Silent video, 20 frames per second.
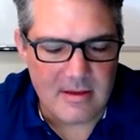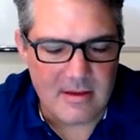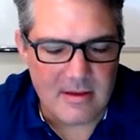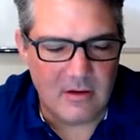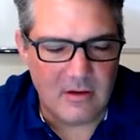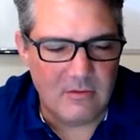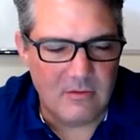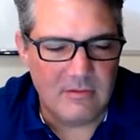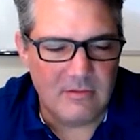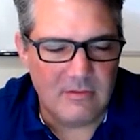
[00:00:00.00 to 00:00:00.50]

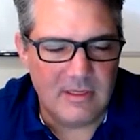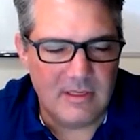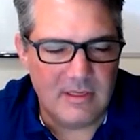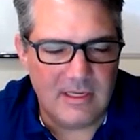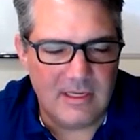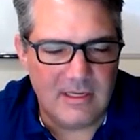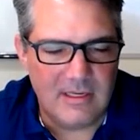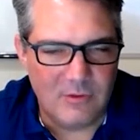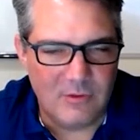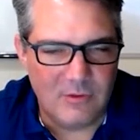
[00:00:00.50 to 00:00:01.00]
you know,
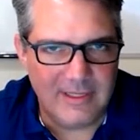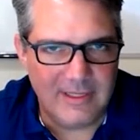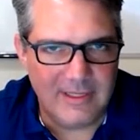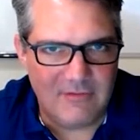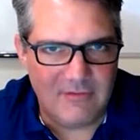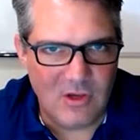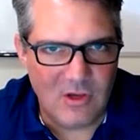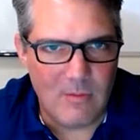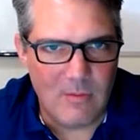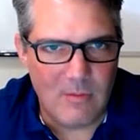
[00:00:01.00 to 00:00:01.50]
you know, really,
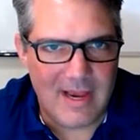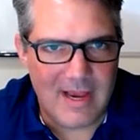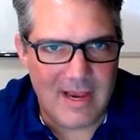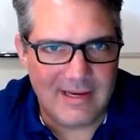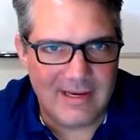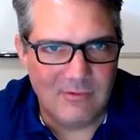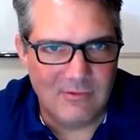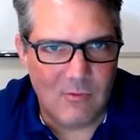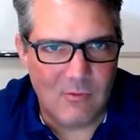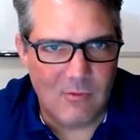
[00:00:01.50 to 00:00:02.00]
if you go
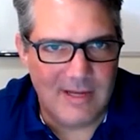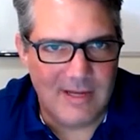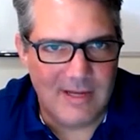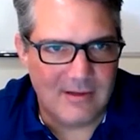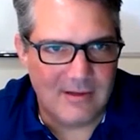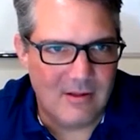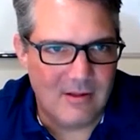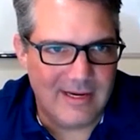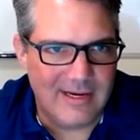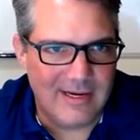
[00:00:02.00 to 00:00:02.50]
back and rewind
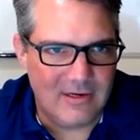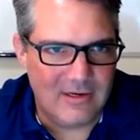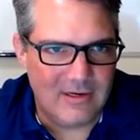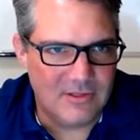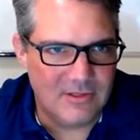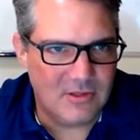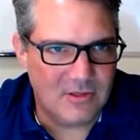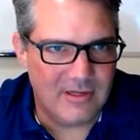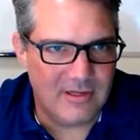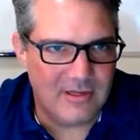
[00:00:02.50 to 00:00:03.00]
the clock, it
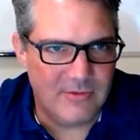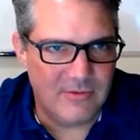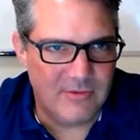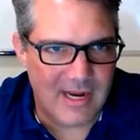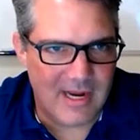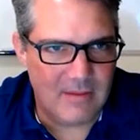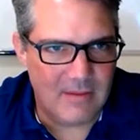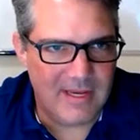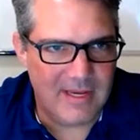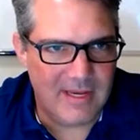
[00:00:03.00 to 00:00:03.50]
all started when
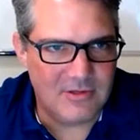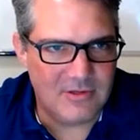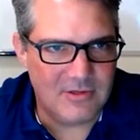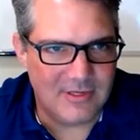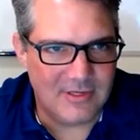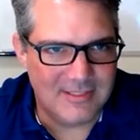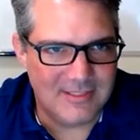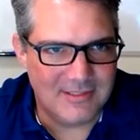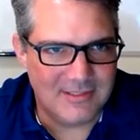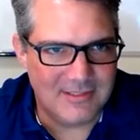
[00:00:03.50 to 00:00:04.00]
I P
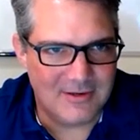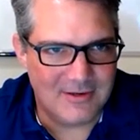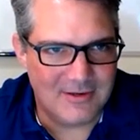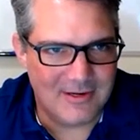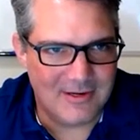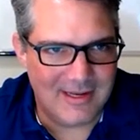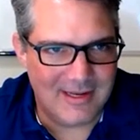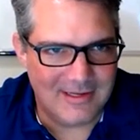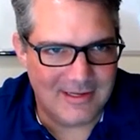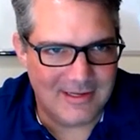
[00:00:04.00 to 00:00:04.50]
addresses
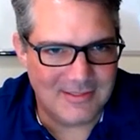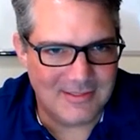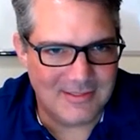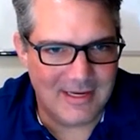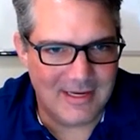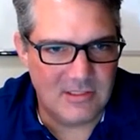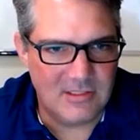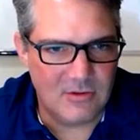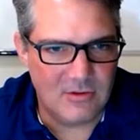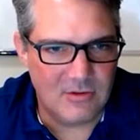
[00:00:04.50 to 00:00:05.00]
started getting
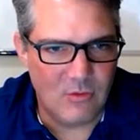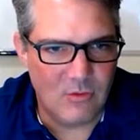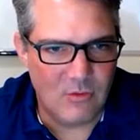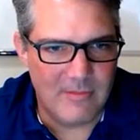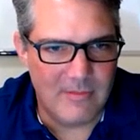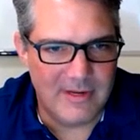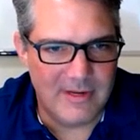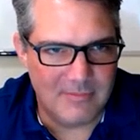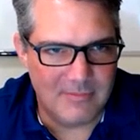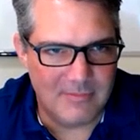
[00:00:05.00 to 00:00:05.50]
assigned to
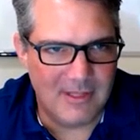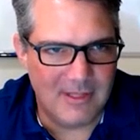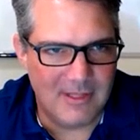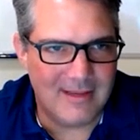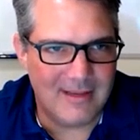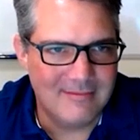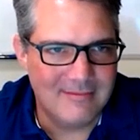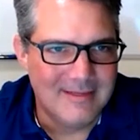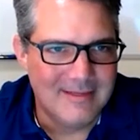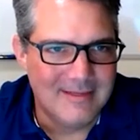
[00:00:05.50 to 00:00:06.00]
equipment in a
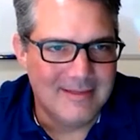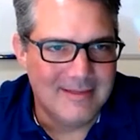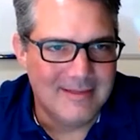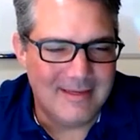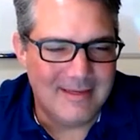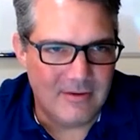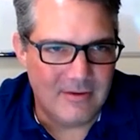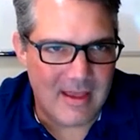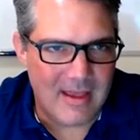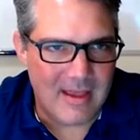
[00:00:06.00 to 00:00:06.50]
plant.
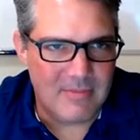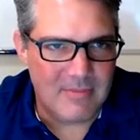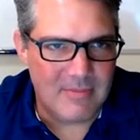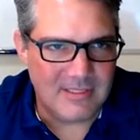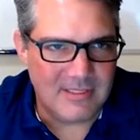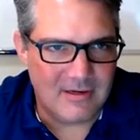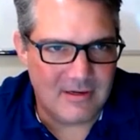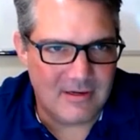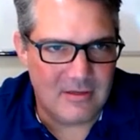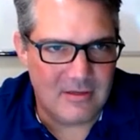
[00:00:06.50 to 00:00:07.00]
You know, that be
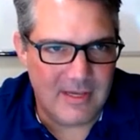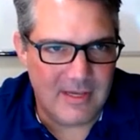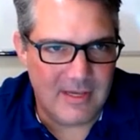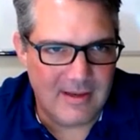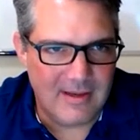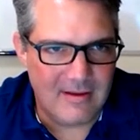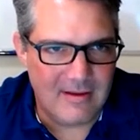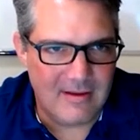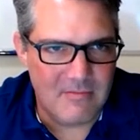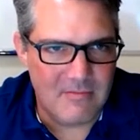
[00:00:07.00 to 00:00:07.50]
started to
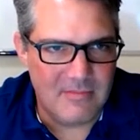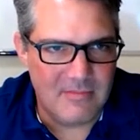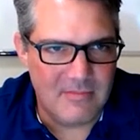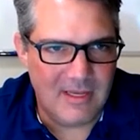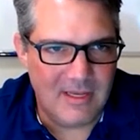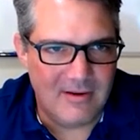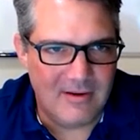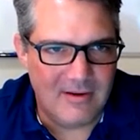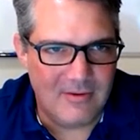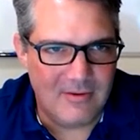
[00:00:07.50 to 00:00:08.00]
become,
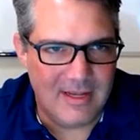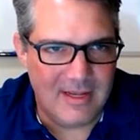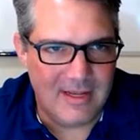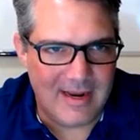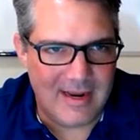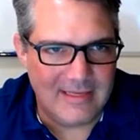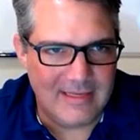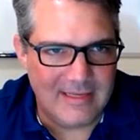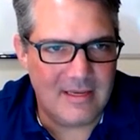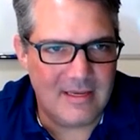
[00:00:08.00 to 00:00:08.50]
you know,
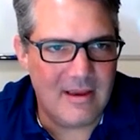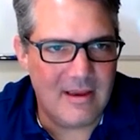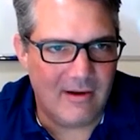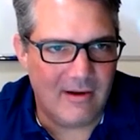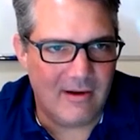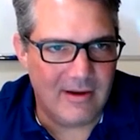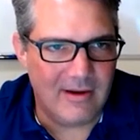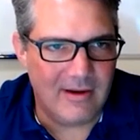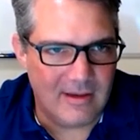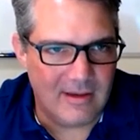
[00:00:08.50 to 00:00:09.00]
an I T
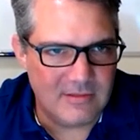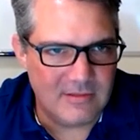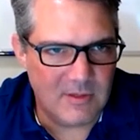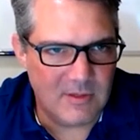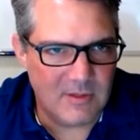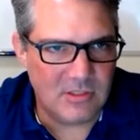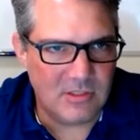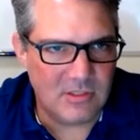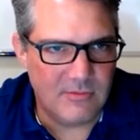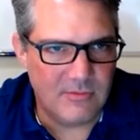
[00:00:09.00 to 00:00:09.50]
area,
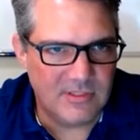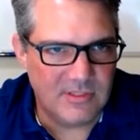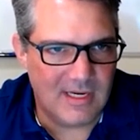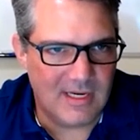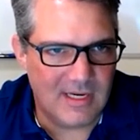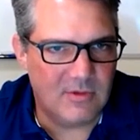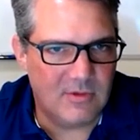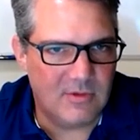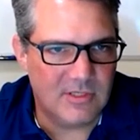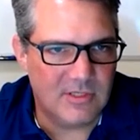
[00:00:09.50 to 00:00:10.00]
especially with
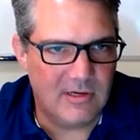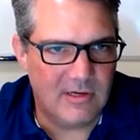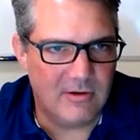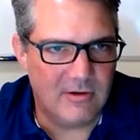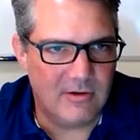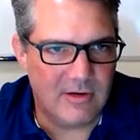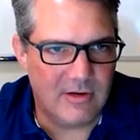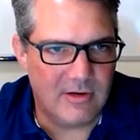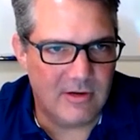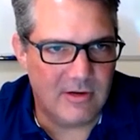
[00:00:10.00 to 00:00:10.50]

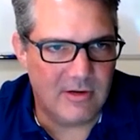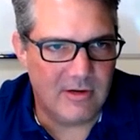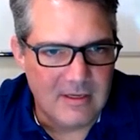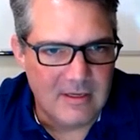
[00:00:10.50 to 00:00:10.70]
cybersecurity.